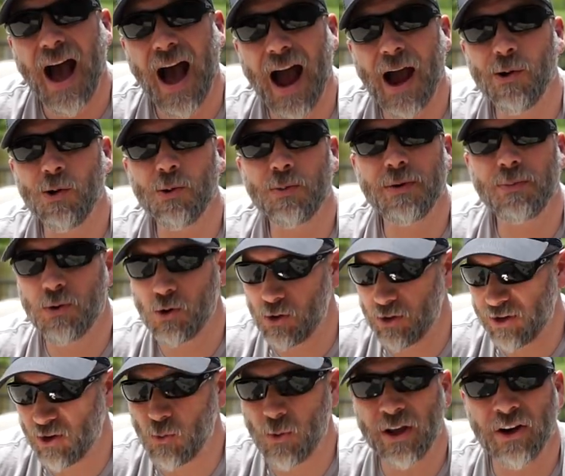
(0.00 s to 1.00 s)
I will be
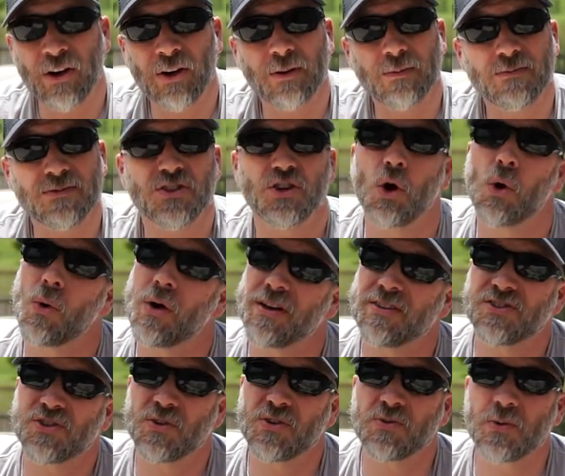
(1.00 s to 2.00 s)
pulling a winner. So
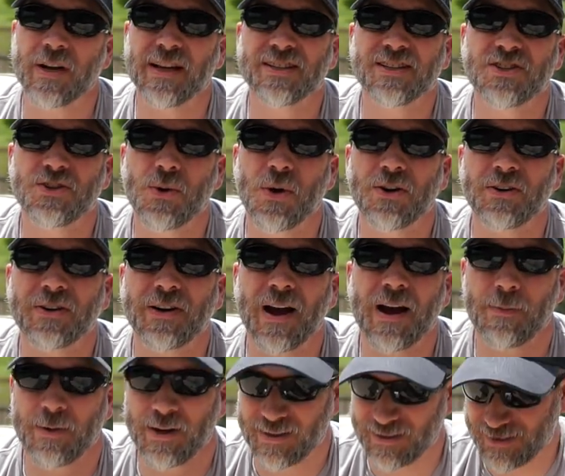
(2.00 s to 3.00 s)
as soon as we get to 200
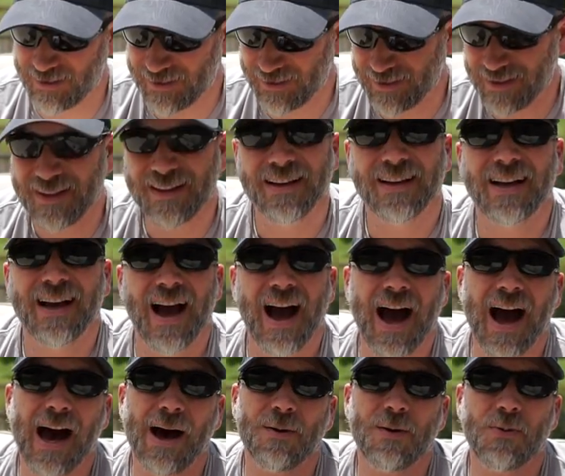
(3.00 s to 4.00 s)
comments,
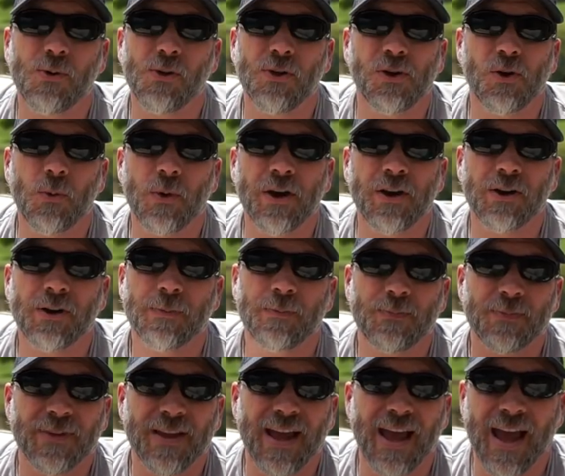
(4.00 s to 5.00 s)
I'll be pulling a winner.
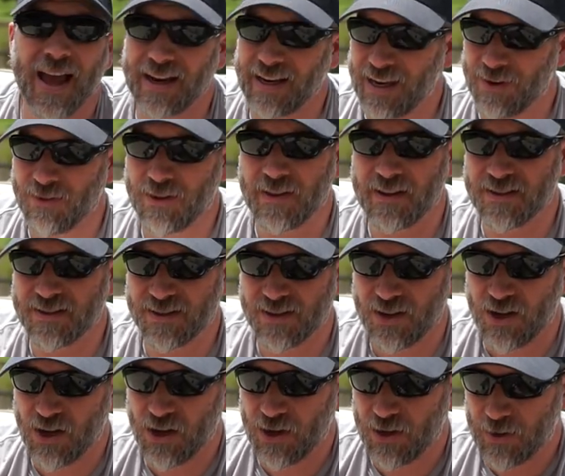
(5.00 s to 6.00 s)
And given this,
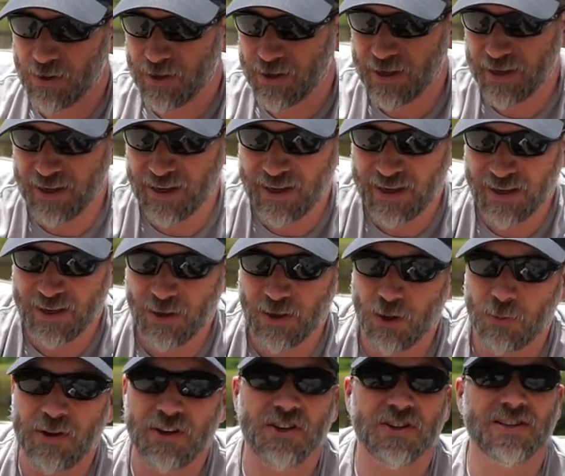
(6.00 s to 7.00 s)

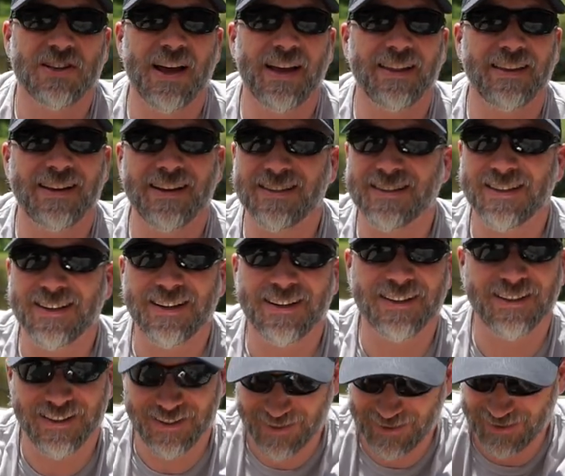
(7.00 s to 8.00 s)
it'll be just like this,
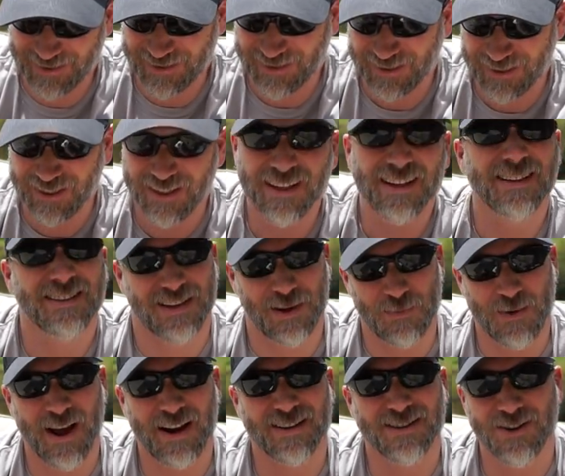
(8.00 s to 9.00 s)
except
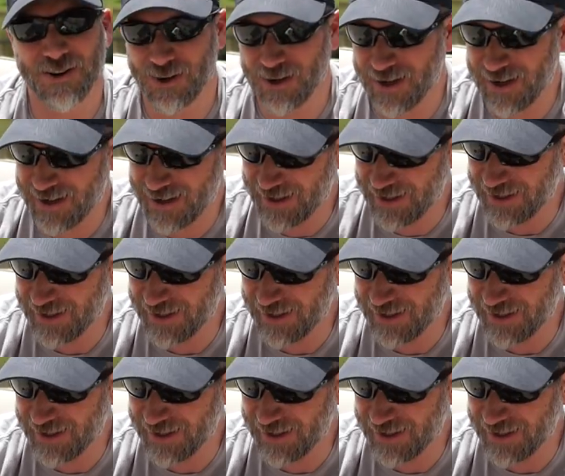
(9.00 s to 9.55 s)
not as dirty,